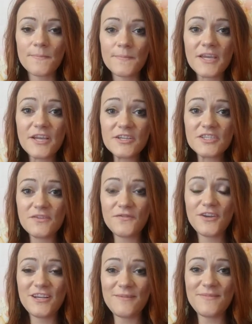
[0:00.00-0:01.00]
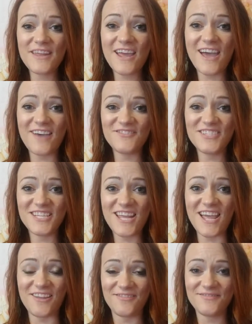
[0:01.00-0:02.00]
But here's the freedom that I have
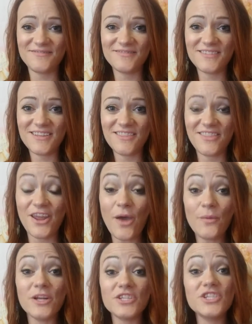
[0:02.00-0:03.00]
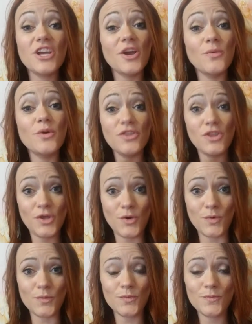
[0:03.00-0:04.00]
today that I want to share with
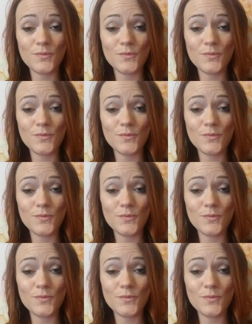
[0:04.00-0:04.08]
you.